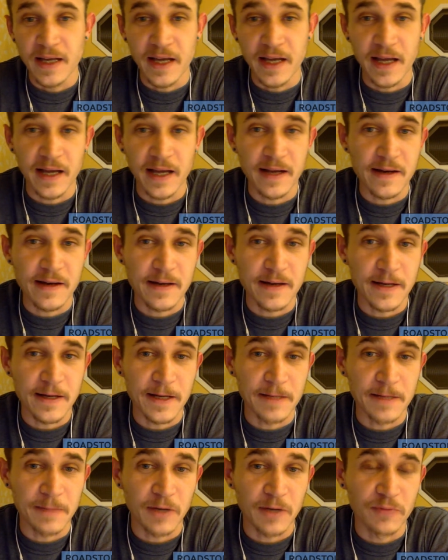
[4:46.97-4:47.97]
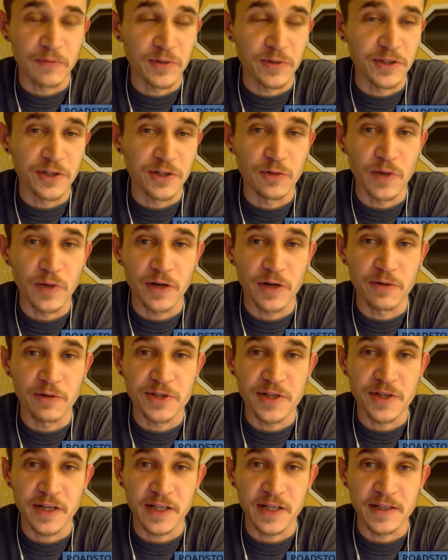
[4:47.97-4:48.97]
and um, I really do want to know what
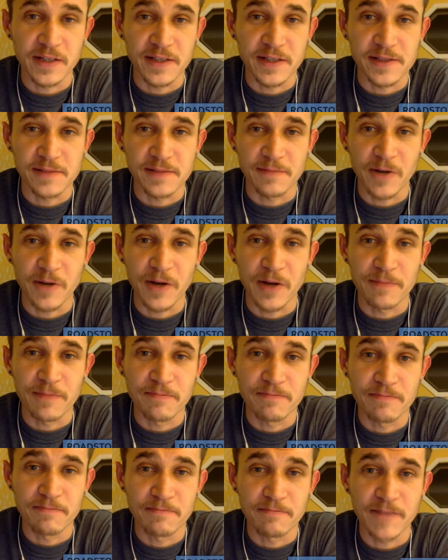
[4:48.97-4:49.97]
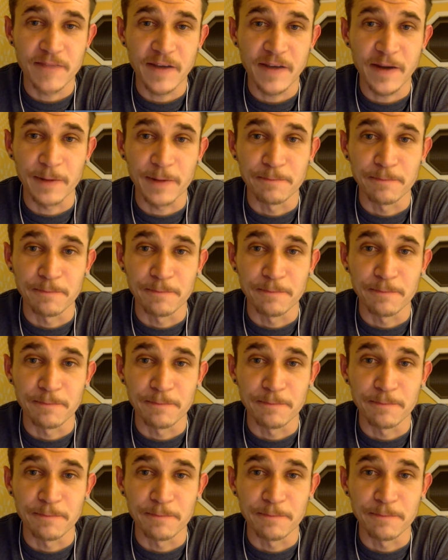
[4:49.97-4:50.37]
you think on this. All right, take care.